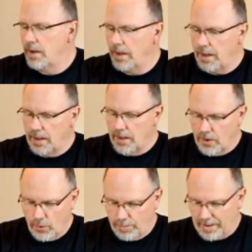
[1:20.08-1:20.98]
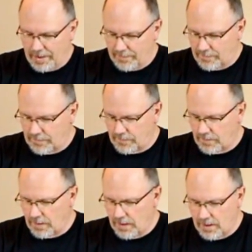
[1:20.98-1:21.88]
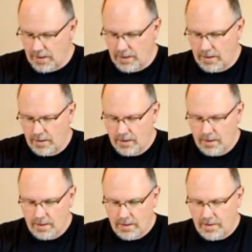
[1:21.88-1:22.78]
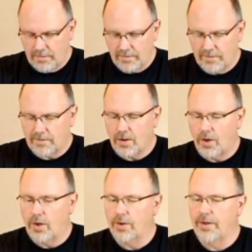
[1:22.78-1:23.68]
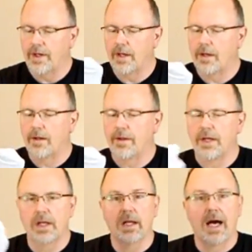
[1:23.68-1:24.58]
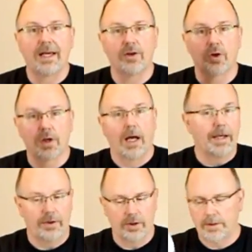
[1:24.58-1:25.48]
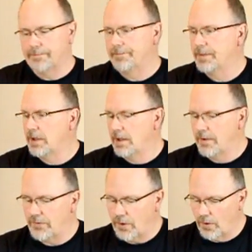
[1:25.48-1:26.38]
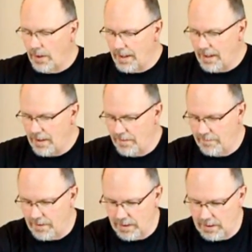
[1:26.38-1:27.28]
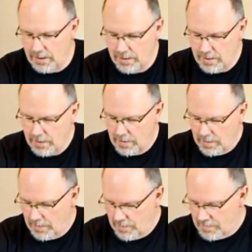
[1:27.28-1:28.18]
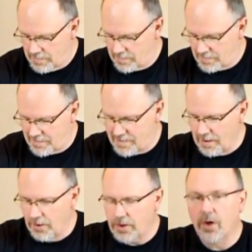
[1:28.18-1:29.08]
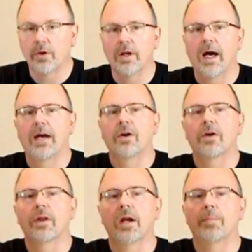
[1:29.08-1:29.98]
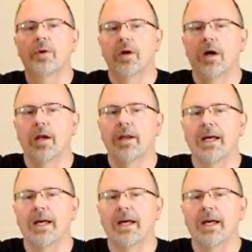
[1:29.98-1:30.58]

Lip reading: a new piece, and this is called the liner. So I have a silicone liner that I put on, and